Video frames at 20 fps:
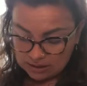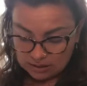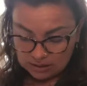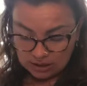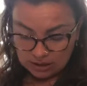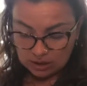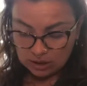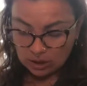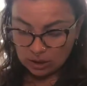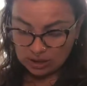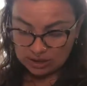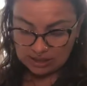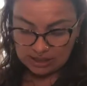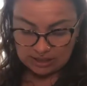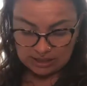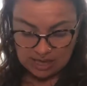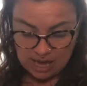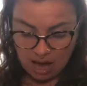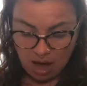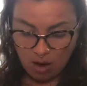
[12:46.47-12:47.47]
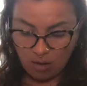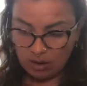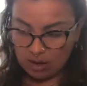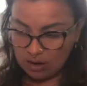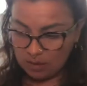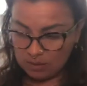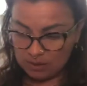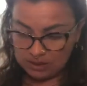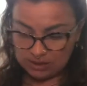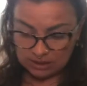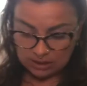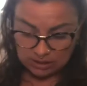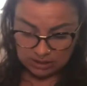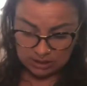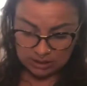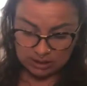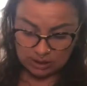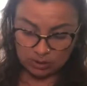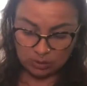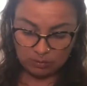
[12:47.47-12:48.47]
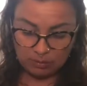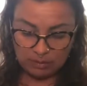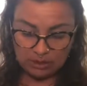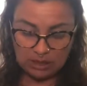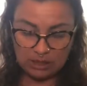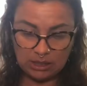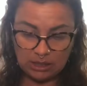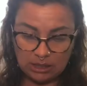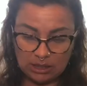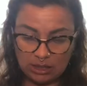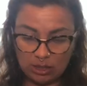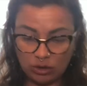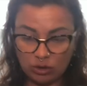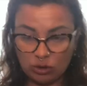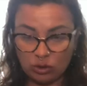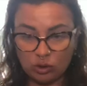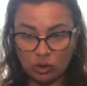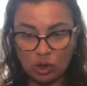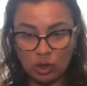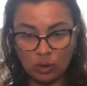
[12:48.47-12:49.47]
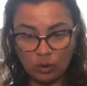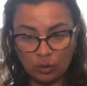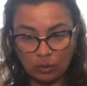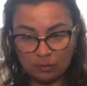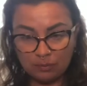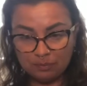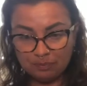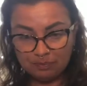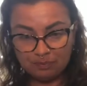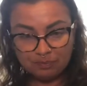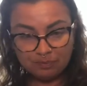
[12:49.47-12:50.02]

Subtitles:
it looks like the outcome is going to still be that you're alone.